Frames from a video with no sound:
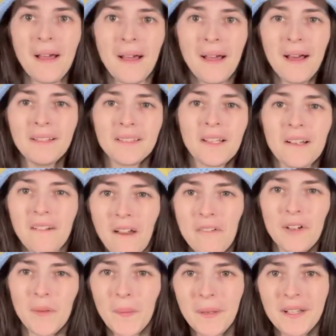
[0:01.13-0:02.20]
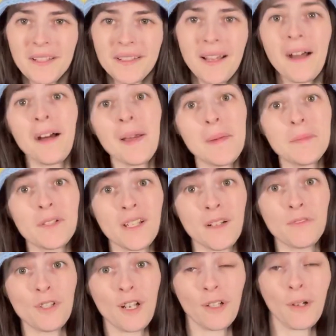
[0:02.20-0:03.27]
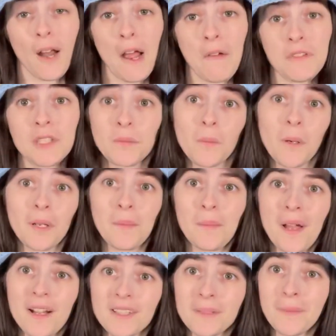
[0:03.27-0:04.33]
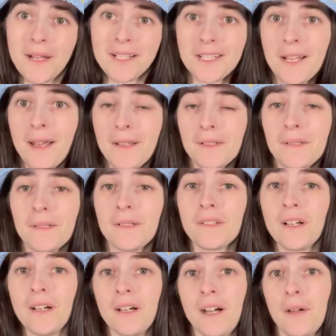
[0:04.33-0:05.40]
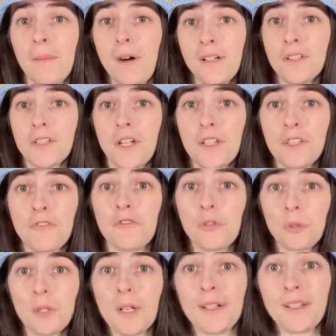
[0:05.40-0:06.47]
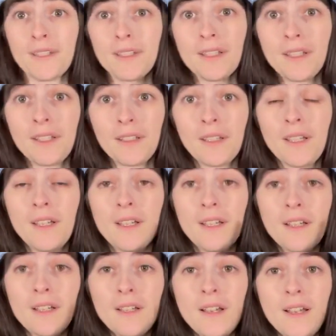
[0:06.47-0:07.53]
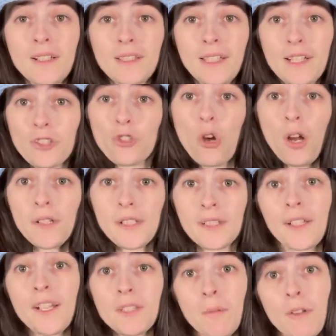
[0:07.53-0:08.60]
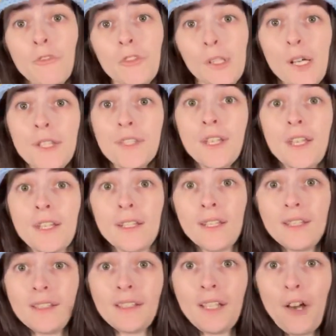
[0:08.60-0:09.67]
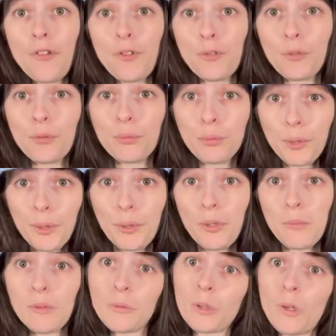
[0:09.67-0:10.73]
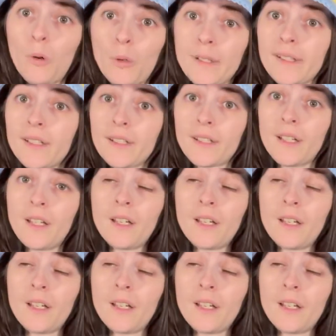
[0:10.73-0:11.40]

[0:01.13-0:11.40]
Hello everyone, I'm Jen of Jenna Crafts. Welcome back to my channel. I apologize if you hear any like talking. That is my fiance in the other room recording